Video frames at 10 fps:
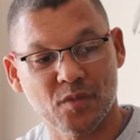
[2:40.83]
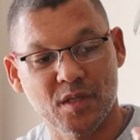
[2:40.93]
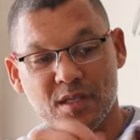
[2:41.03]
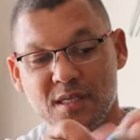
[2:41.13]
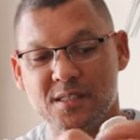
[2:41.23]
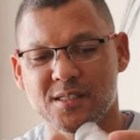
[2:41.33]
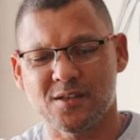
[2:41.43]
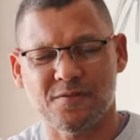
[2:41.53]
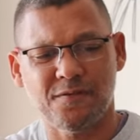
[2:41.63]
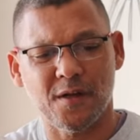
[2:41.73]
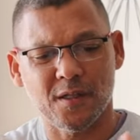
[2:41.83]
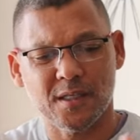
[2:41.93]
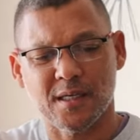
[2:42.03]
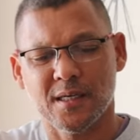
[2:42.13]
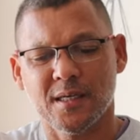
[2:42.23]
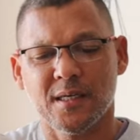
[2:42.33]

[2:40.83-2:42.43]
these are Falk